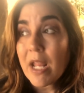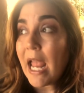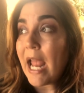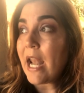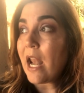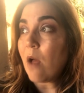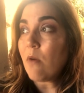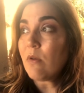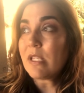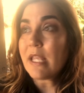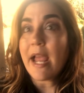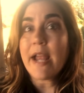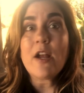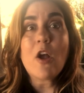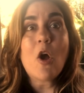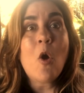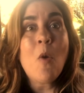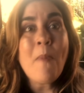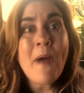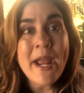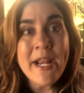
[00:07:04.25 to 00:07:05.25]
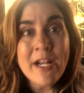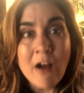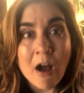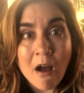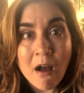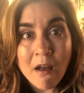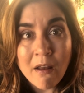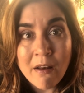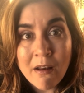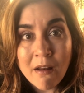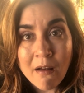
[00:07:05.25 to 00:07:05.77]
And I was like, oh my
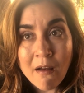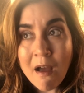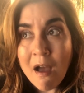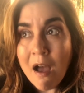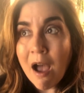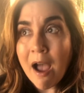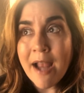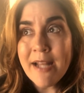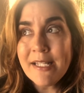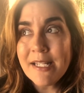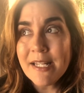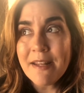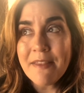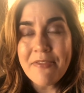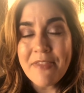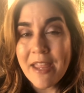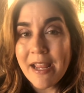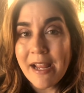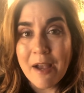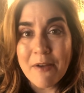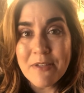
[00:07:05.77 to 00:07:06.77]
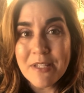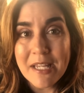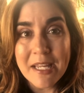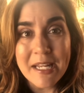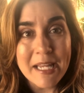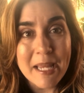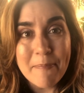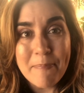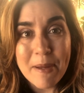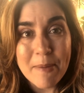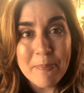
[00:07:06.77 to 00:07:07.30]
God, I didn't think I was going
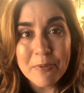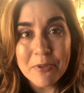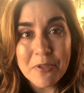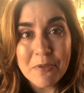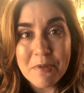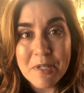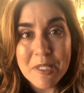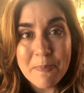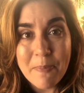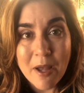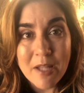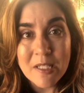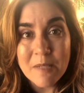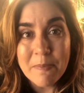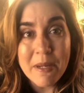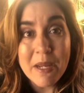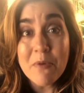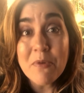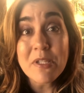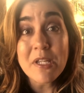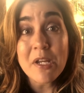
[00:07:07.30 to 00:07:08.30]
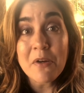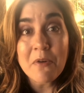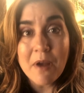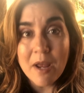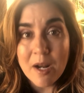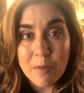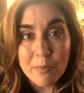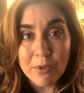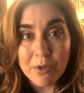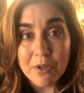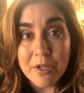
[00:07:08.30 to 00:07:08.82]
to get people to respond to me. It was
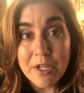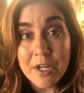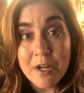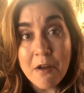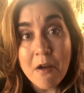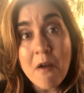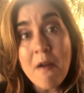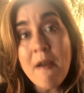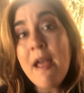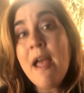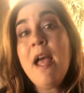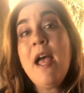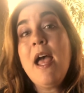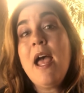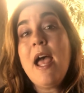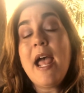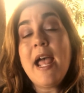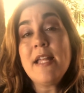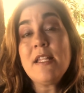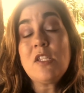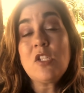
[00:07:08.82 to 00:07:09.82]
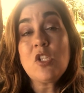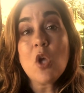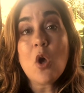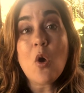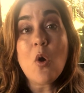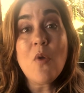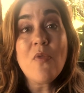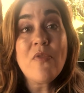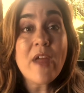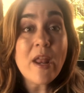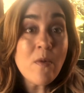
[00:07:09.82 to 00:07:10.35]
incredible, And
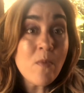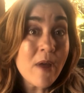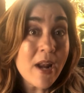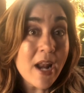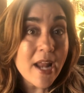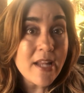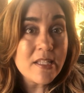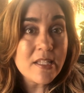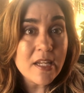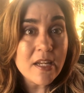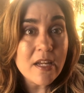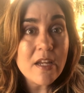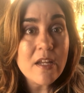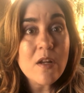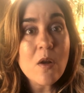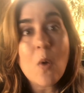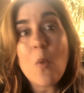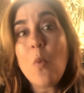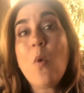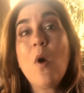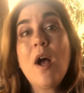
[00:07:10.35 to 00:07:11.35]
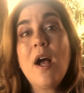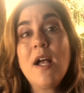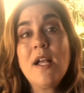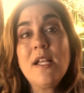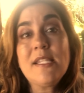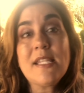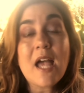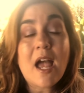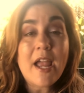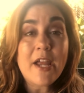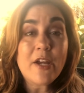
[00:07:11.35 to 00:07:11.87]
so then what I did
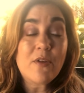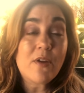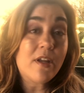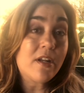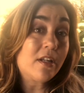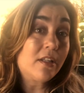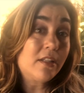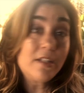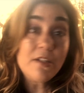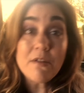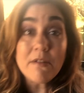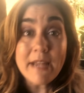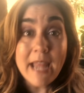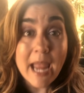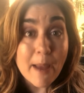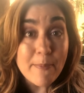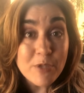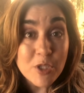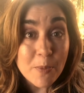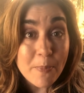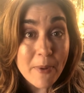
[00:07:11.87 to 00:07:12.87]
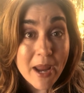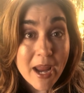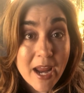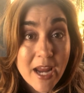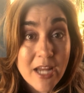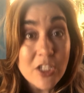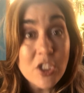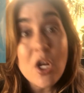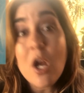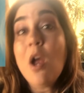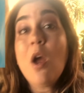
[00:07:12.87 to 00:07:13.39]
was I created a little capture
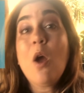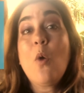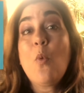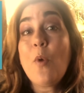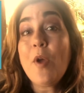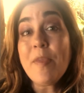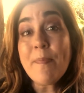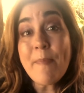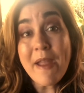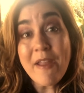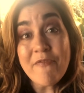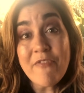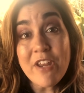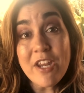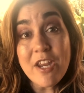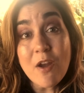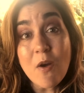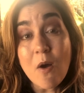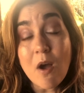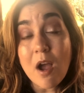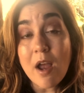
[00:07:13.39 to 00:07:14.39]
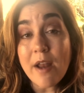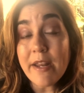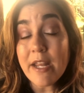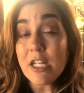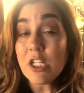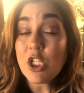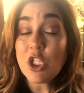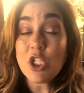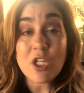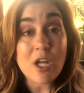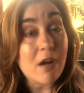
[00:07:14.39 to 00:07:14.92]
page with my video on
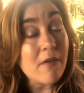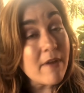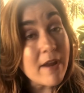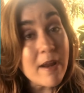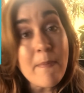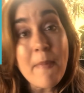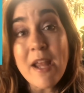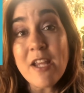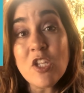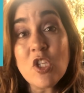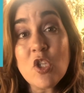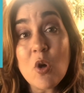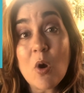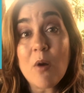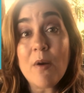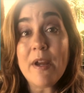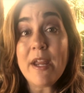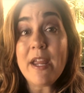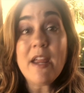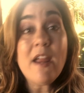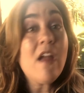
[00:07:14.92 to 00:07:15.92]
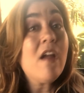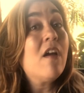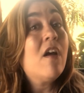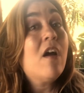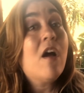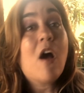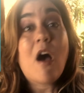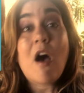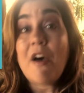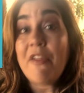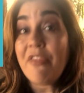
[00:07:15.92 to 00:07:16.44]
it, sharing my story
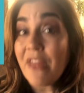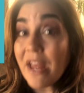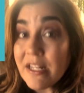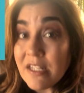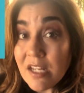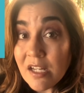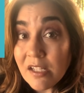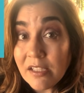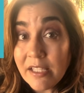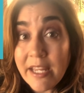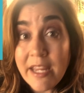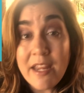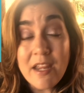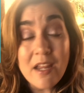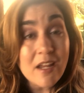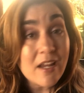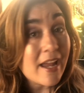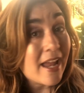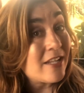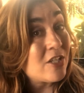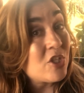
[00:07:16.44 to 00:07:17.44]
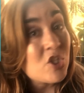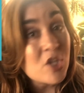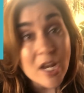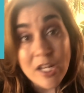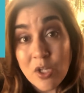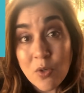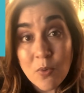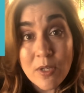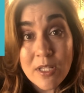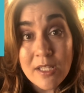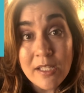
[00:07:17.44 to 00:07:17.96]
authentically and
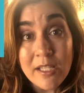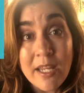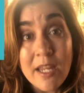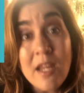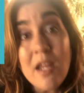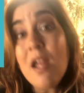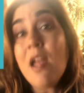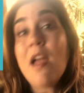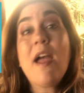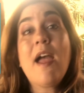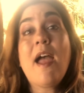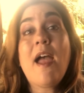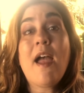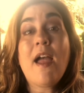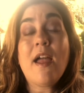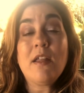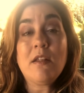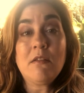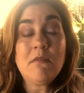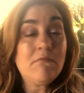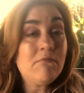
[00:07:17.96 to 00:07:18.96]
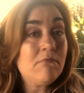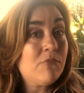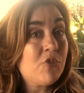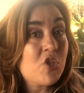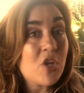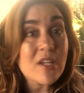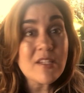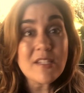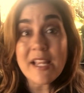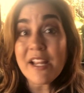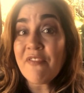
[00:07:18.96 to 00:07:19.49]
genuinely, and
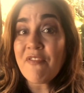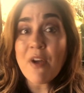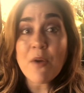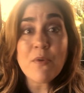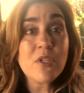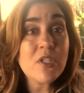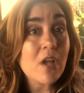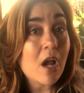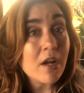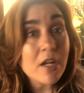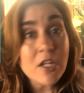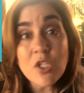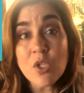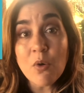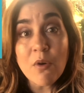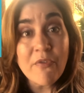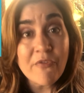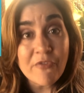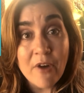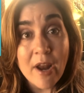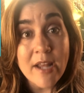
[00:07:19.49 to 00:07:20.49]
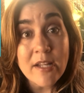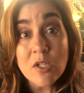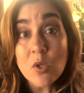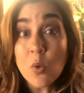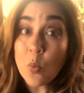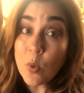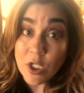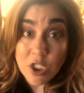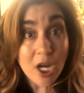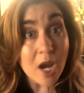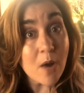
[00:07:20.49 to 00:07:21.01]
just like if I was talking to a friend,
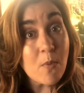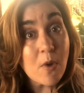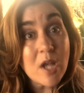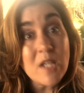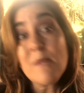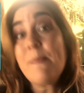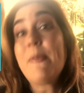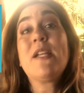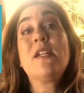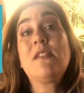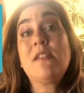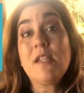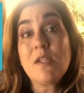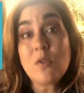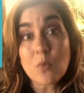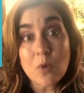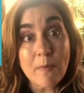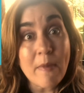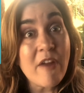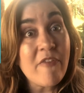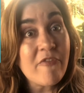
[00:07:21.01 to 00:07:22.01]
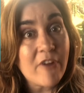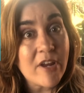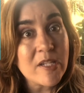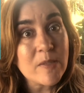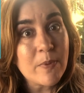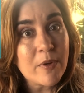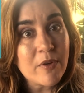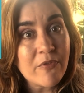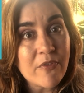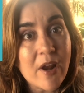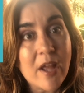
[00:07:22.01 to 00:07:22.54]
which I was because these were my
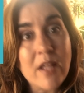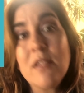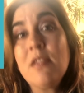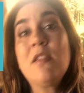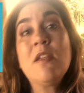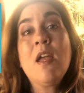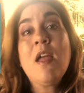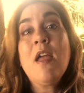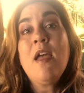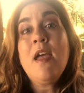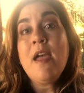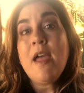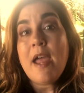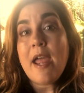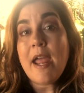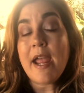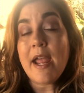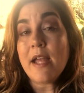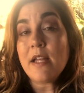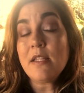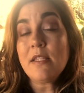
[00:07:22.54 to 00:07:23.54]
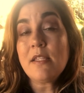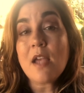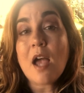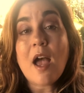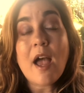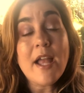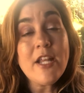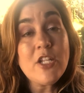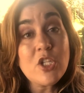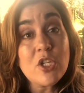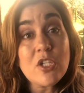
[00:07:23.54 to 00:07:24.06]
Facebook friends. And
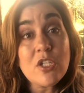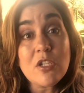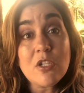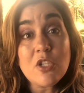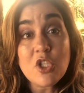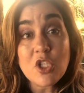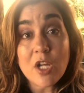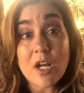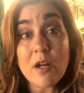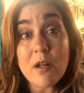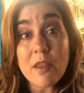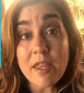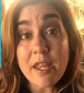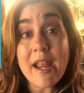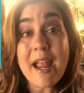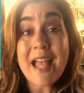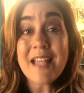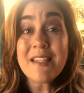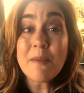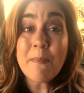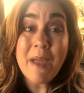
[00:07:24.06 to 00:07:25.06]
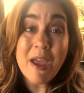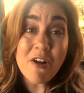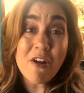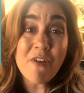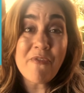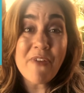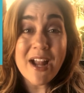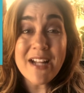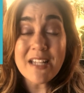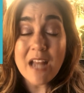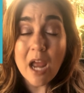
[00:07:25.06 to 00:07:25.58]
I just shared the thing. As a matter
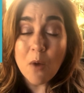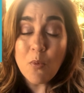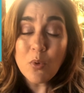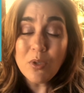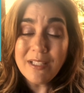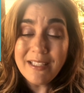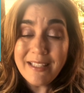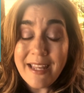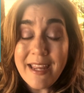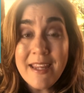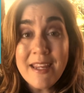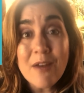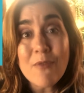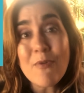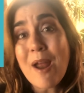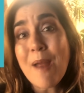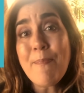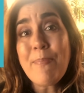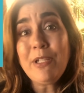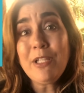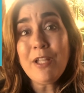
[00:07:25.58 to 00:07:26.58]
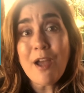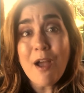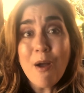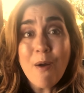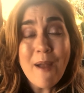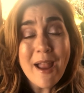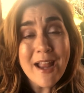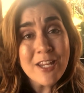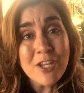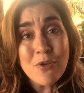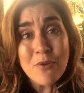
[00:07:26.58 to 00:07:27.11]
of fact, I will link it right
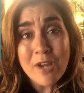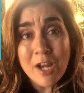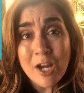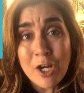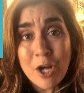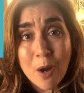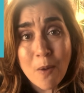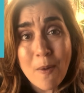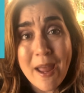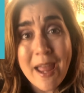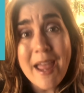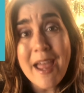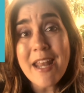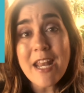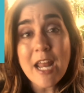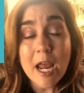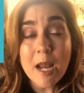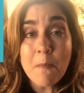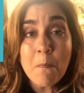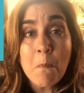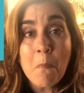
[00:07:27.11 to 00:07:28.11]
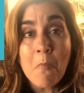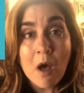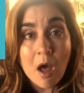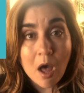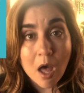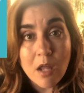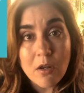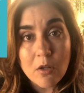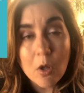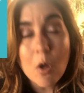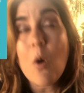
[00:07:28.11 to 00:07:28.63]
below and you can go ahead and
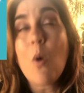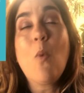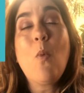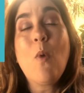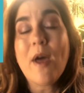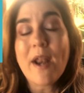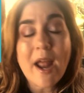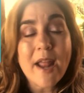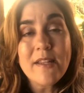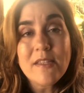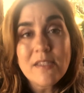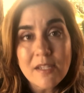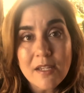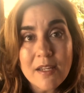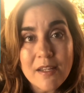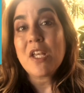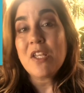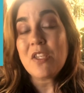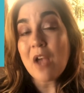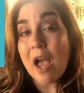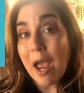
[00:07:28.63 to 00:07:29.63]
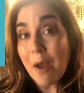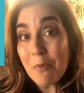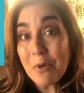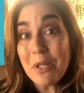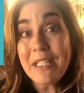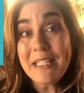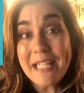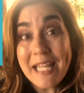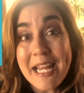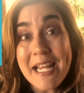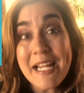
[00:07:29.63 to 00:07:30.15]
model what I did. So I
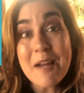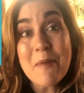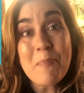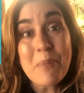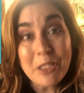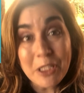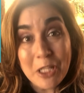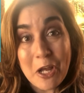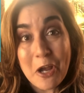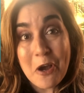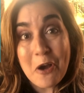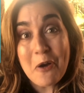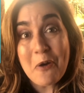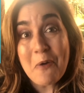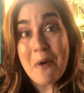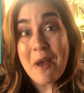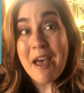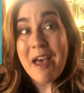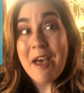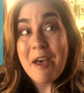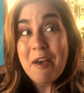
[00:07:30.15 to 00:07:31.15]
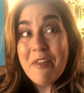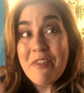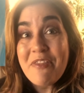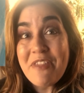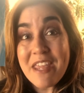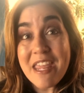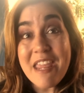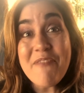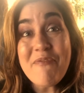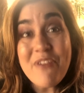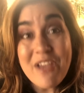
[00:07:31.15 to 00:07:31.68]
will link below
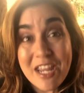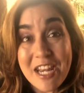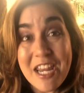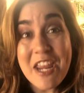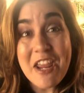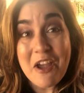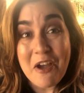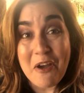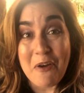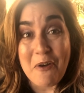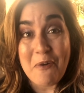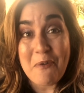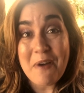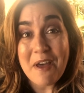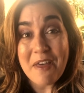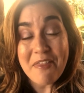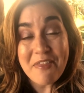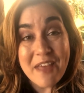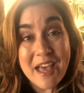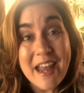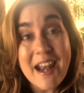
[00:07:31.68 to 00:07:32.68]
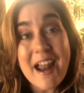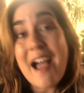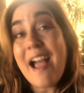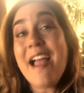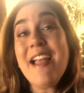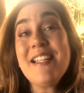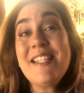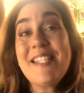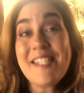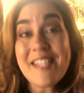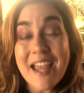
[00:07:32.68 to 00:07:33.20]
the video that
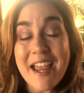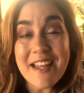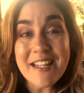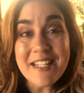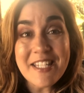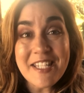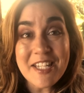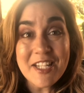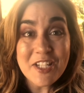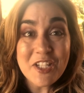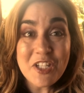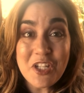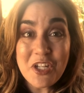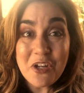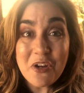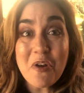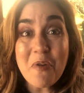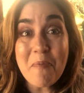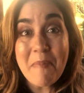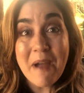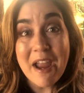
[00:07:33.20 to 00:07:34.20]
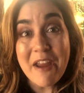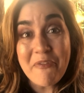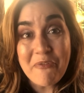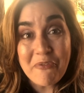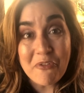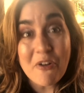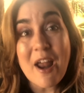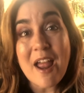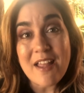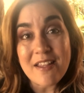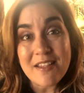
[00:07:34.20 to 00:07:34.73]
I sent to my
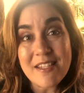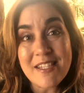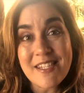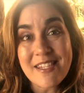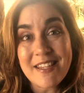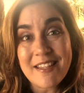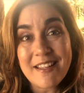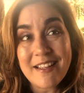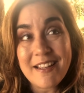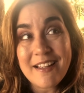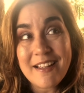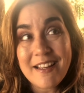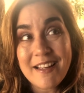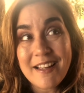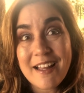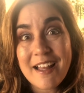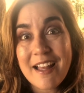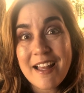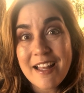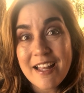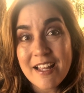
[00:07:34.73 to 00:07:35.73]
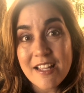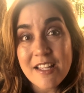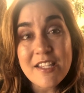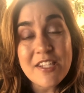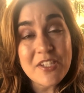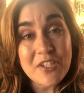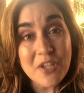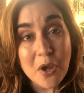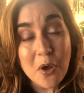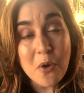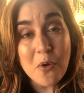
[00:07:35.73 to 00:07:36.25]
friends
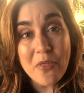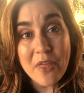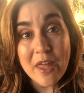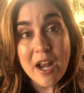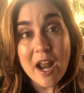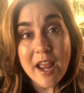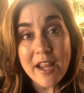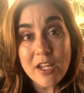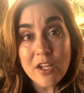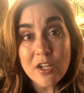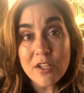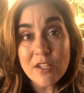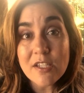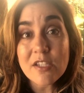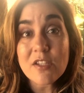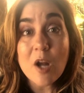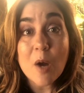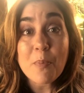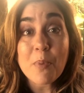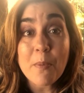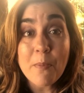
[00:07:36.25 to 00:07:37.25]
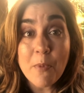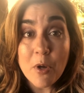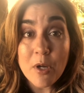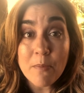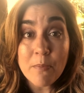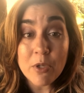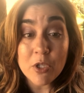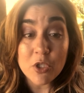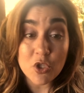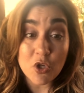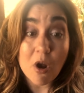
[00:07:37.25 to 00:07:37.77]
so that I could start promoting
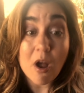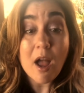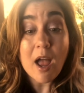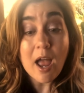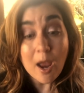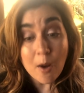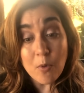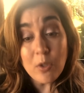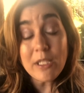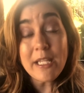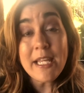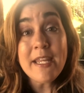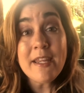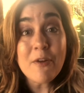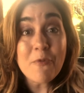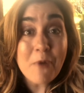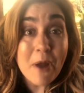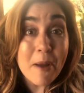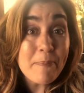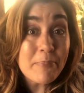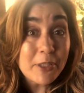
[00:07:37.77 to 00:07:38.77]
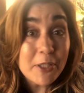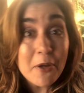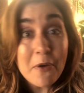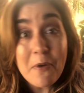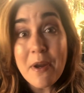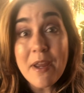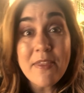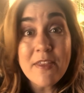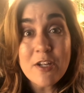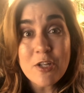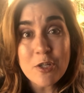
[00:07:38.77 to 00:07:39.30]
Builderall. I will link it right below
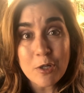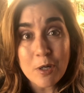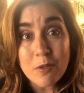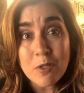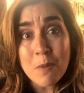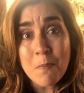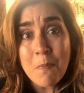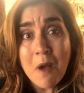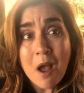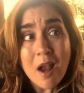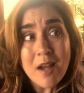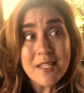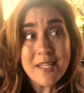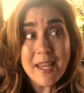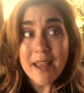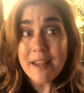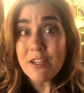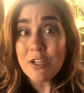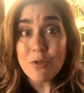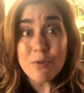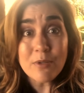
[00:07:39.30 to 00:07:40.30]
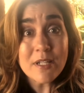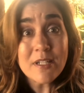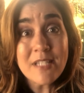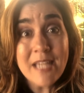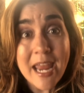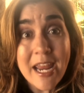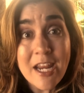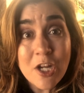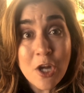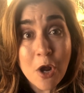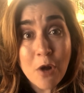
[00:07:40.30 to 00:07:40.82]
in the description box and you can
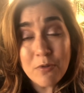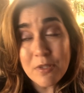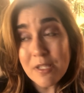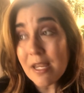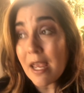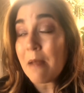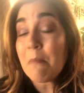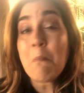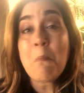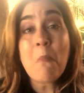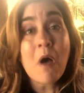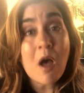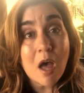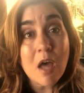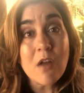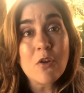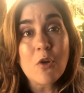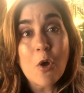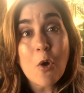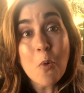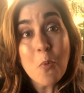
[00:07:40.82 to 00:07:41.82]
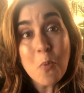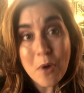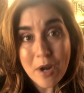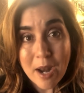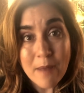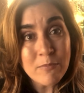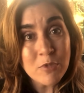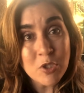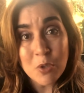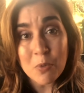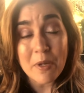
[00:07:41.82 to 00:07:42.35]
take notes and model what
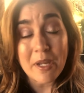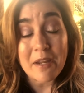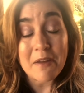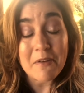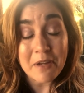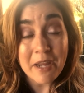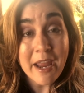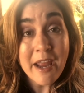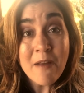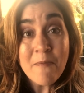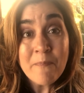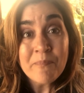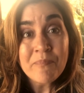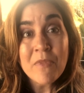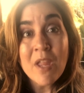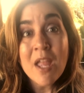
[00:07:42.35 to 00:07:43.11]
I'm doing, okay?